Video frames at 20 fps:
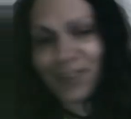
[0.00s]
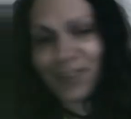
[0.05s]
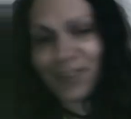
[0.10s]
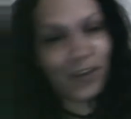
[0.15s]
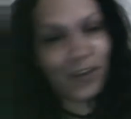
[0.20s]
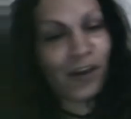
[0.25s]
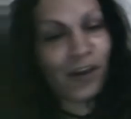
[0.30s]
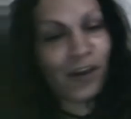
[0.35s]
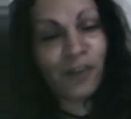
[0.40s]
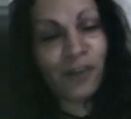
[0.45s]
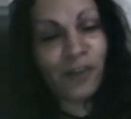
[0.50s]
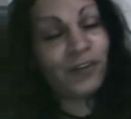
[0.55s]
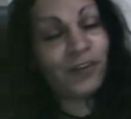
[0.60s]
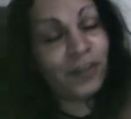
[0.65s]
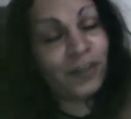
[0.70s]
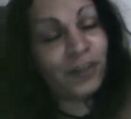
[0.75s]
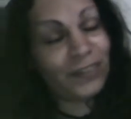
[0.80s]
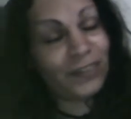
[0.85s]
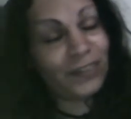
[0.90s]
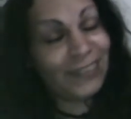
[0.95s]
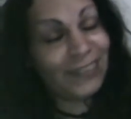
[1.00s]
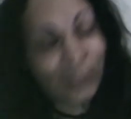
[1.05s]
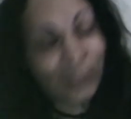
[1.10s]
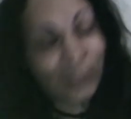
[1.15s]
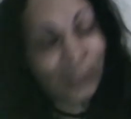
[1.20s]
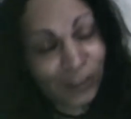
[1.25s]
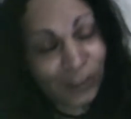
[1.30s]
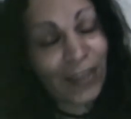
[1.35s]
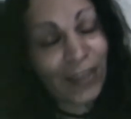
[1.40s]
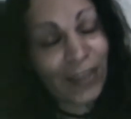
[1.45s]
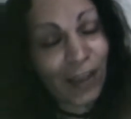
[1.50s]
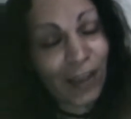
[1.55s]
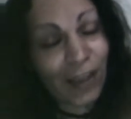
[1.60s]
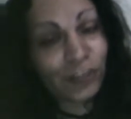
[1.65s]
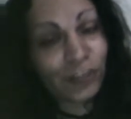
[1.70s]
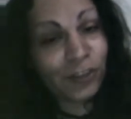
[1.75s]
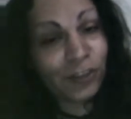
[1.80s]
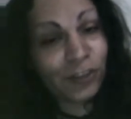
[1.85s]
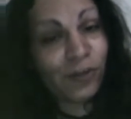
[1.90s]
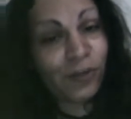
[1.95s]
You know, it's the
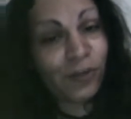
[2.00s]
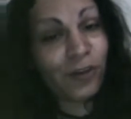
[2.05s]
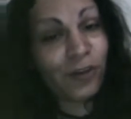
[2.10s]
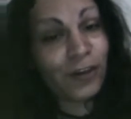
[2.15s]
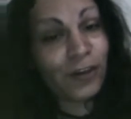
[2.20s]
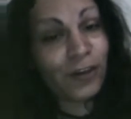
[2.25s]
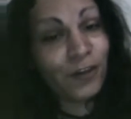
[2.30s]
actual